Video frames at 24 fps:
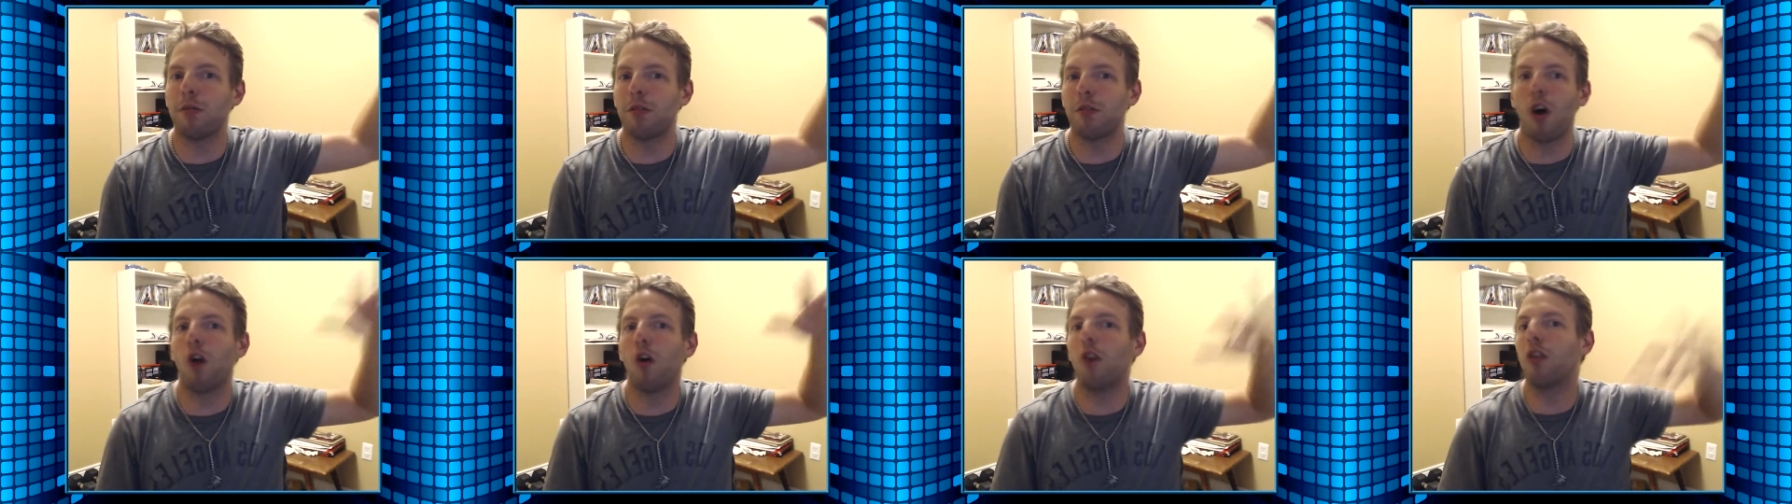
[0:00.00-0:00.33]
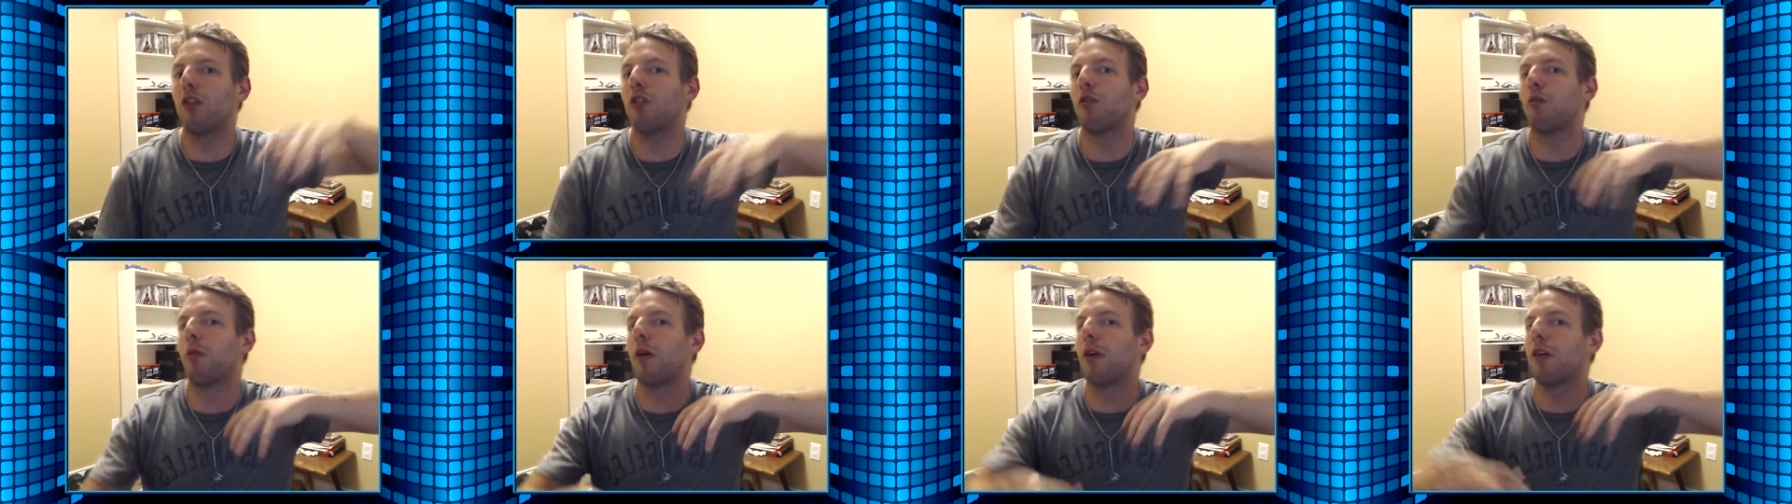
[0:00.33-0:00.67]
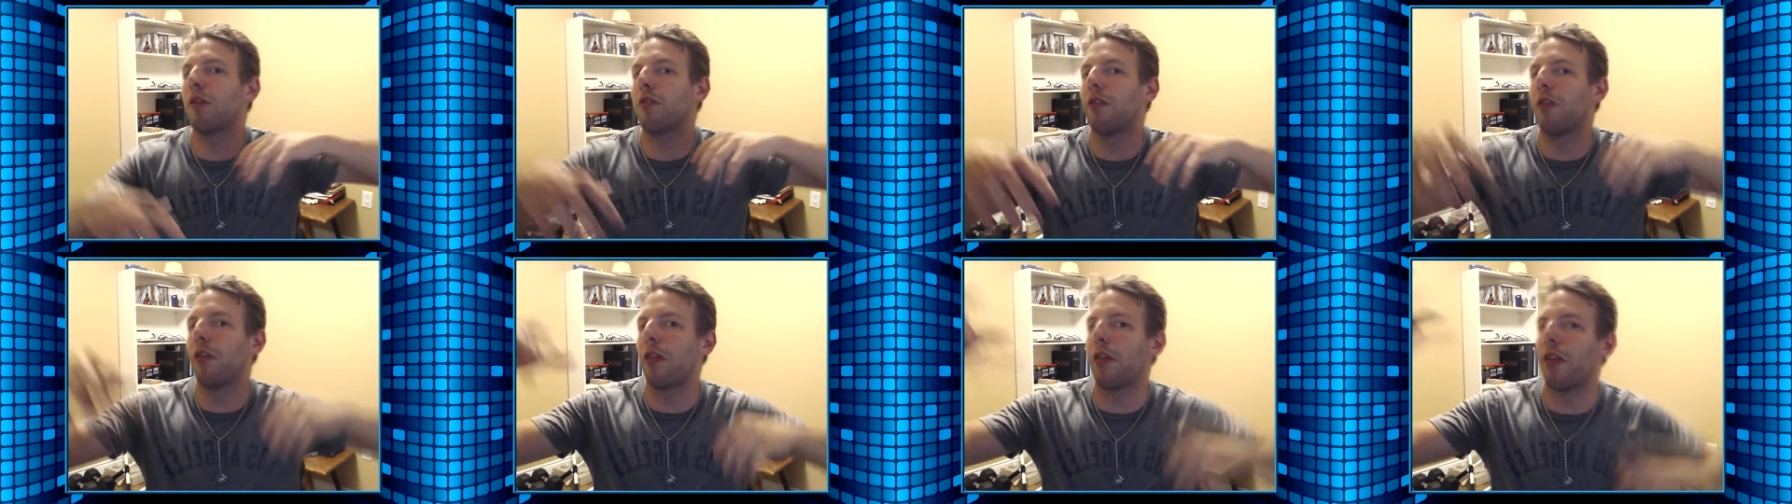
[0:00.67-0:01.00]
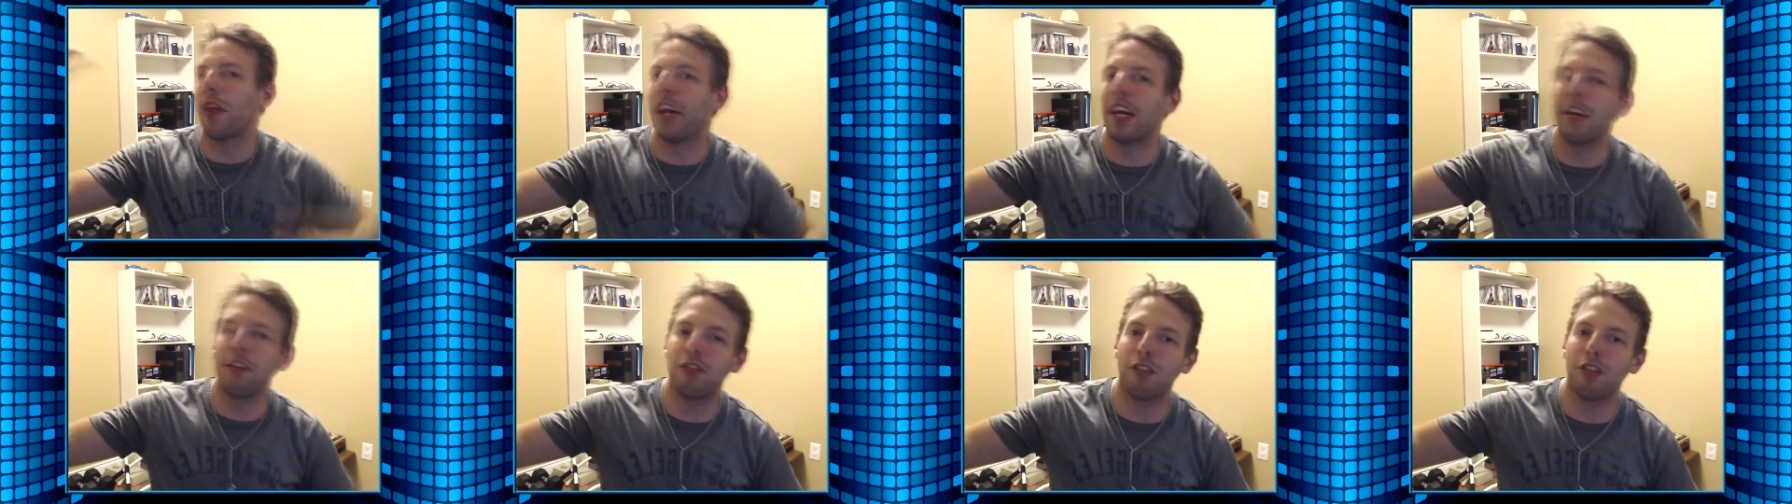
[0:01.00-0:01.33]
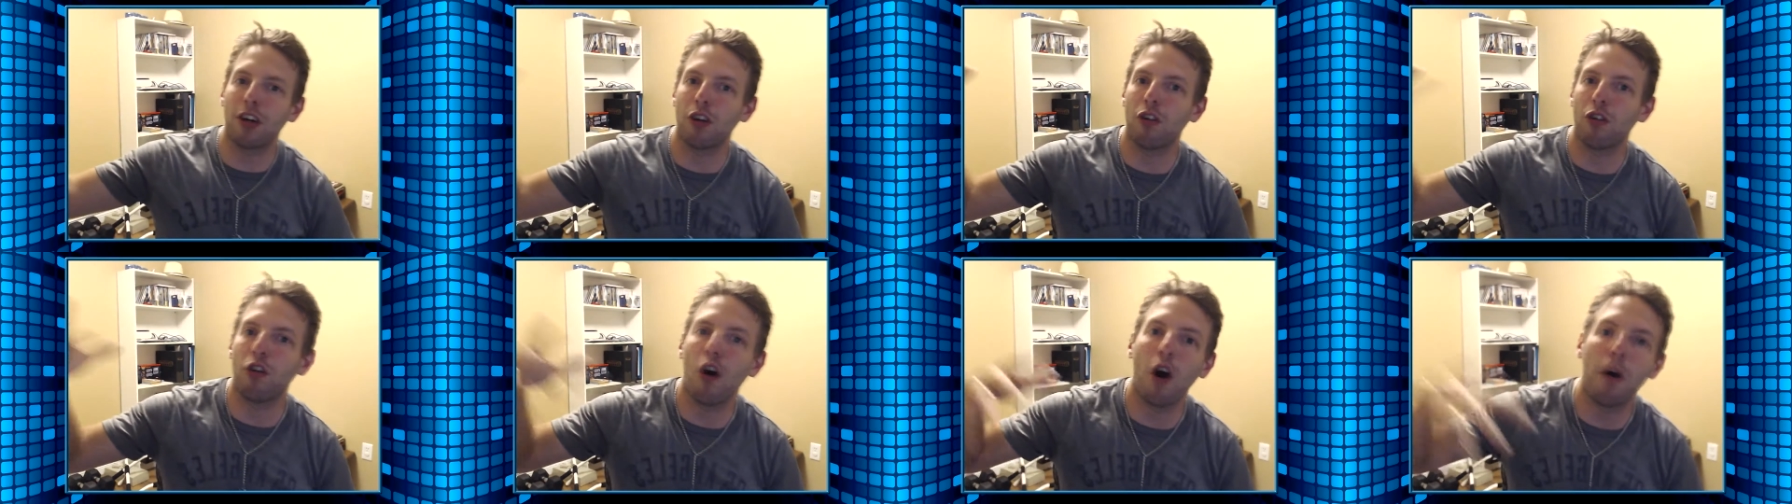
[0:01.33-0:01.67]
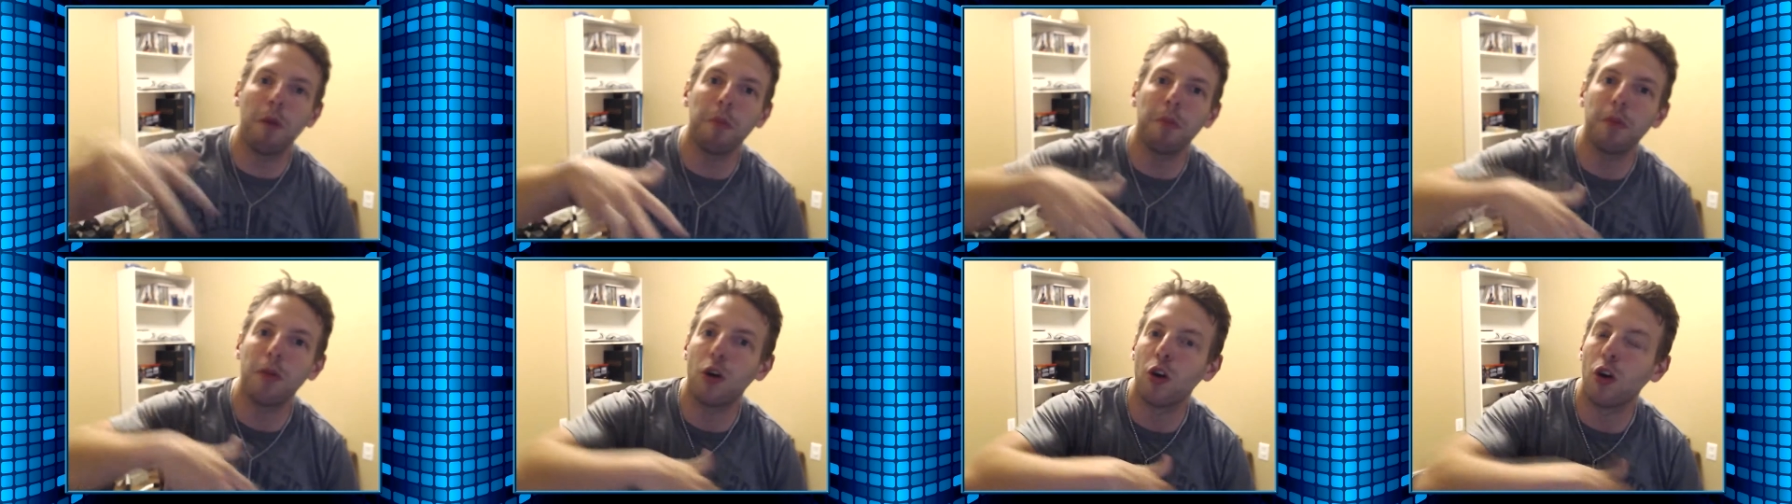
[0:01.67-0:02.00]
all these wonderful things that
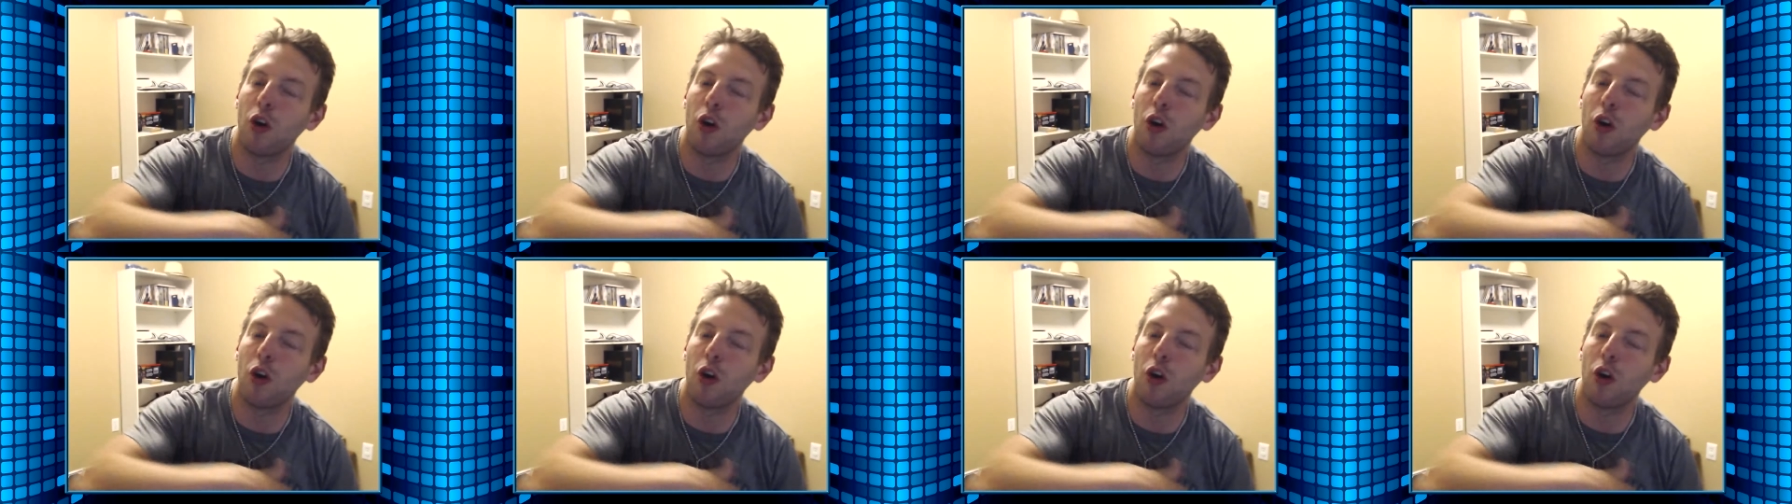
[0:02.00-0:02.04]
Crom could